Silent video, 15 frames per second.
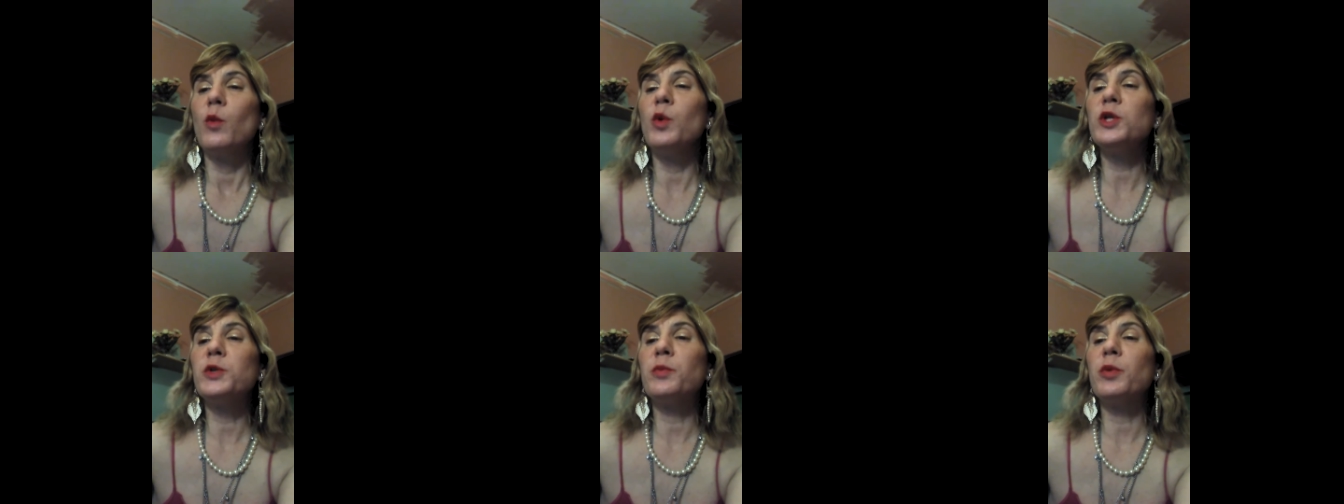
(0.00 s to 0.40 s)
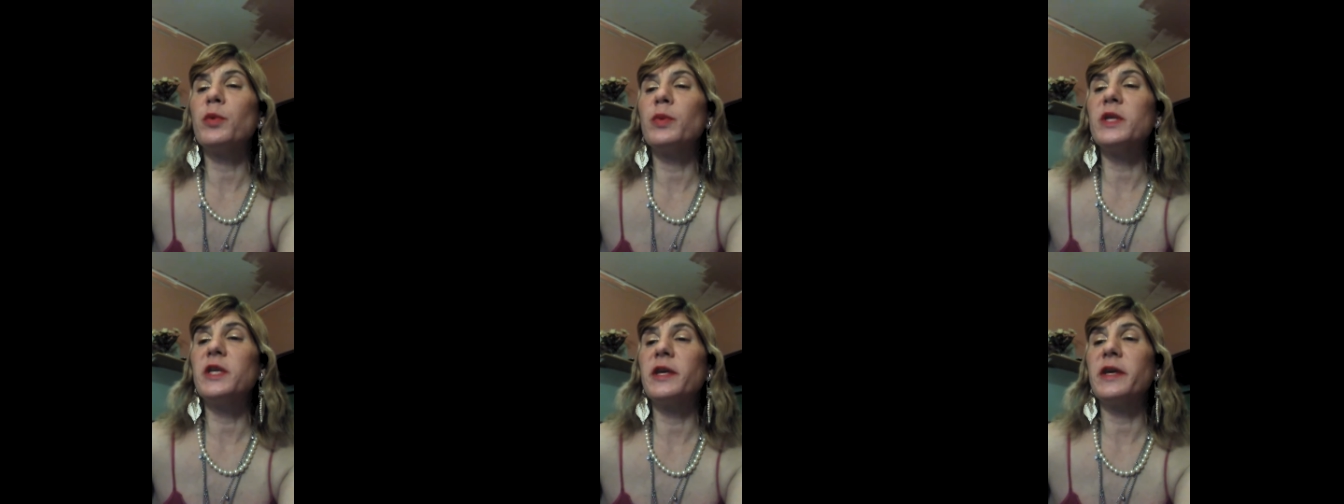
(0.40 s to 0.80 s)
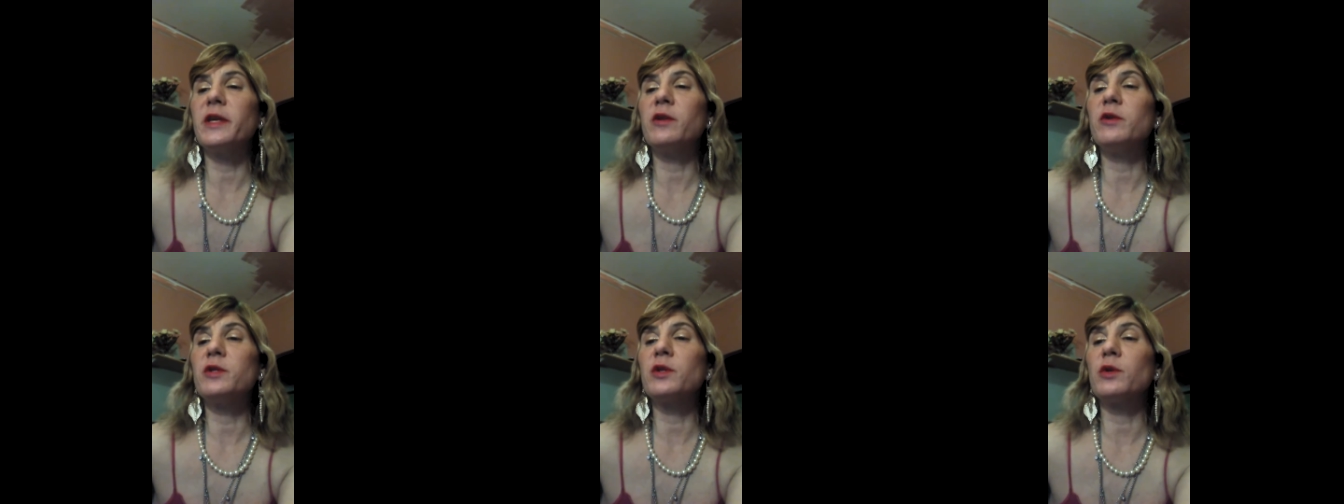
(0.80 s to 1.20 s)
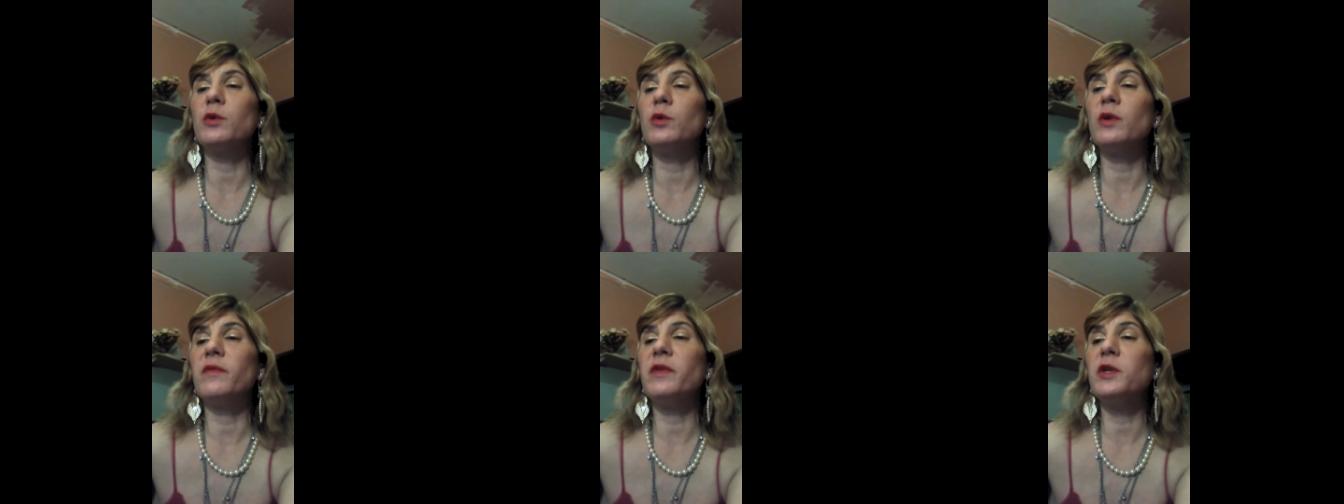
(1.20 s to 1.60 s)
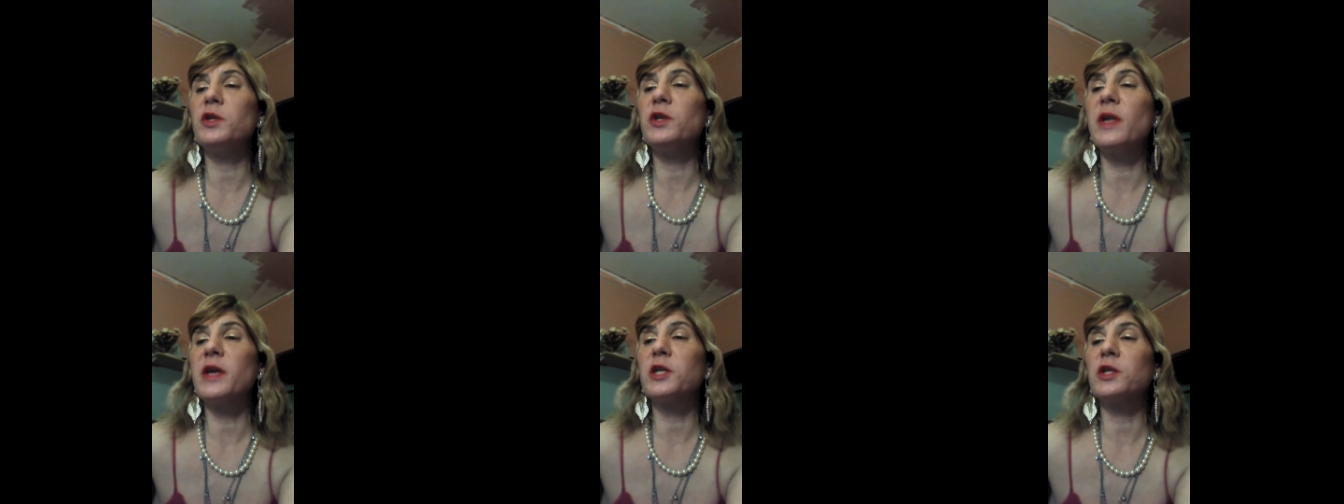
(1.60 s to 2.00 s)
which particular school of
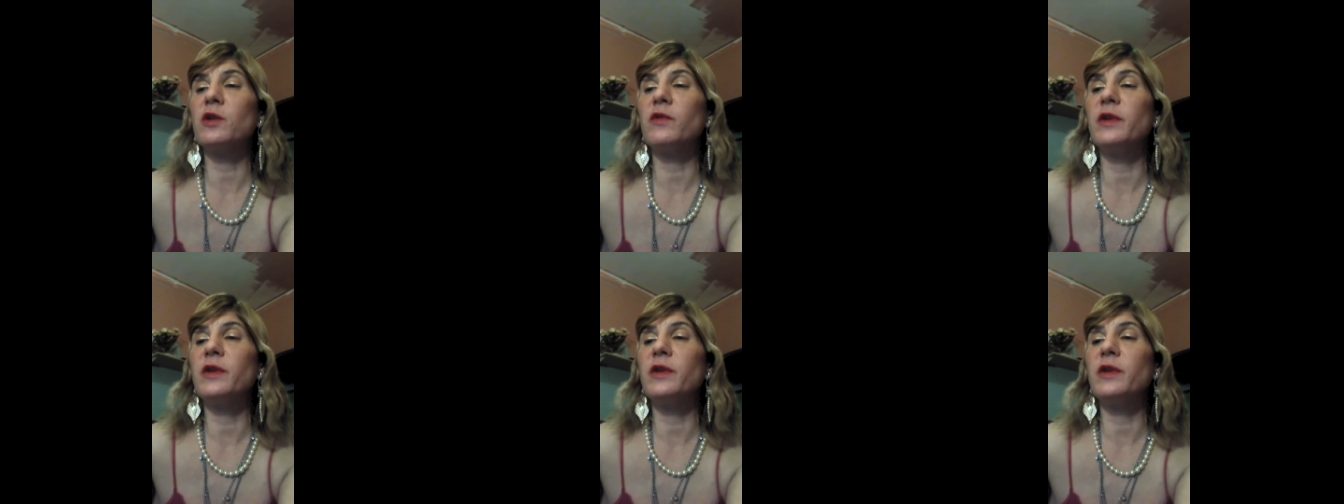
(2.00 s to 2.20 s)
international